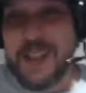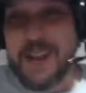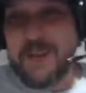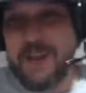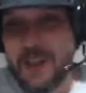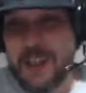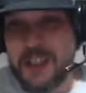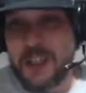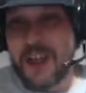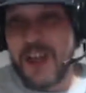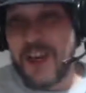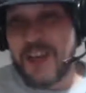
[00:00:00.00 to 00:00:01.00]

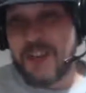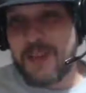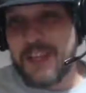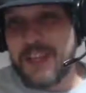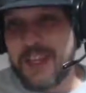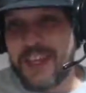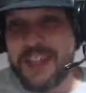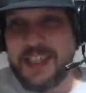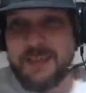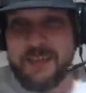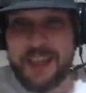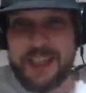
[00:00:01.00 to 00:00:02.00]
Virgil, all three
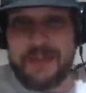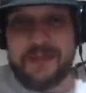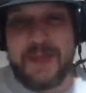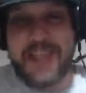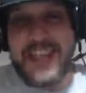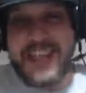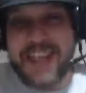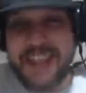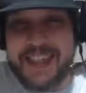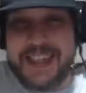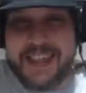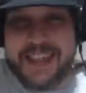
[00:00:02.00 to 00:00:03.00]
judges, fuck him. Yeah.
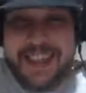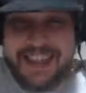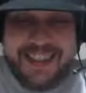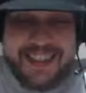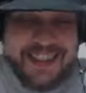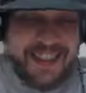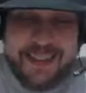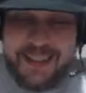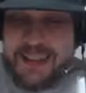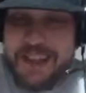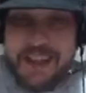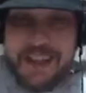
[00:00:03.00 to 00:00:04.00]

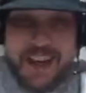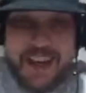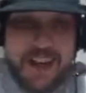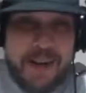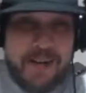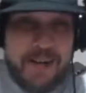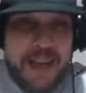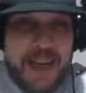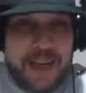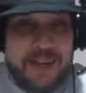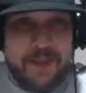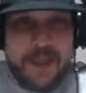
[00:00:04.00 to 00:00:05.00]
Oh
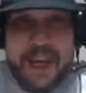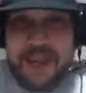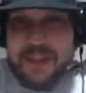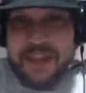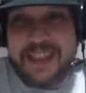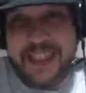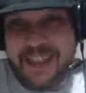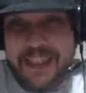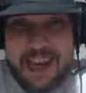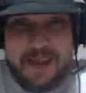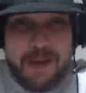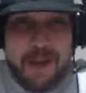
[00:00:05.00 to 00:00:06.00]
man, we have to see a
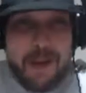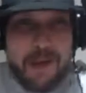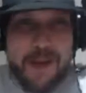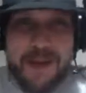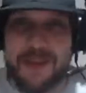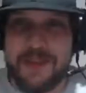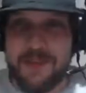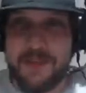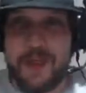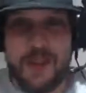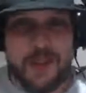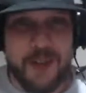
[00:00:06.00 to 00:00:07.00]
cameo appearance from
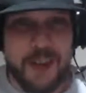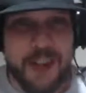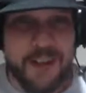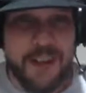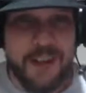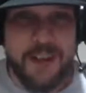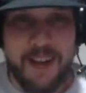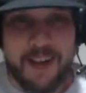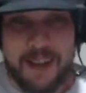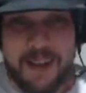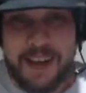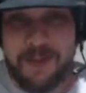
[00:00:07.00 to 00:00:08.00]
Virgil on
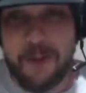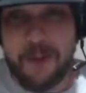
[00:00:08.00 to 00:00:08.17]
a full.